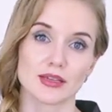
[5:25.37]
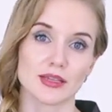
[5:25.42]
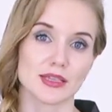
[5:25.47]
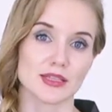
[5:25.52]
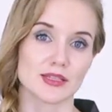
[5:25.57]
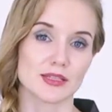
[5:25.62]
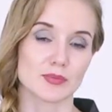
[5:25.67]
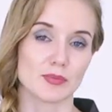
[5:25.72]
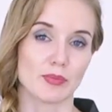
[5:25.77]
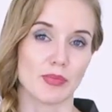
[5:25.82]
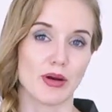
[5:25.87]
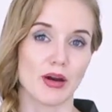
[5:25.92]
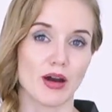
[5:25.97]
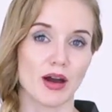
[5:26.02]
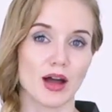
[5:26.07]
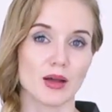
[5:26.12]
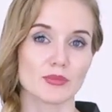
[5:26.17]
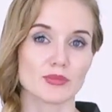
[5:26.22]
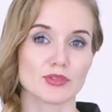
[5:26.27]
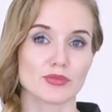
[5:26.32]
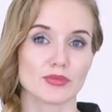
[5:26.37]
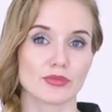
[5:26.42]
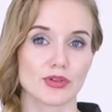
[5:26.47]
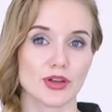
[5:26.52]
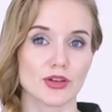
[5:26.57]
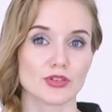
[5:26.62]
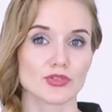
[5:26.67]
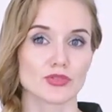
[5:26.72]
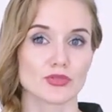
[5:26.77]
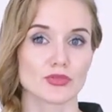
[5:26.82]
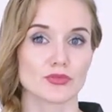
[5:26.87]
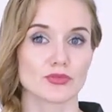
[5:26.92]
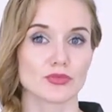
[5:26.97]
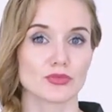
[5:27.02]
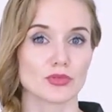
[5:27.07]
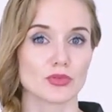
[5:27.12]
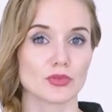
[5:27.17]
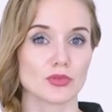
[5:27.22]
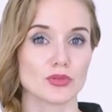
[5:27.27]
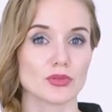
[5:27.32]
It pumps fracturing
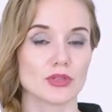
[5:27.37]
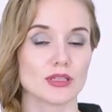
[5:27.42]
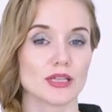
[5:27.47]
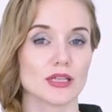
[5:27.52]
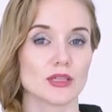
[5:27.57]
fluid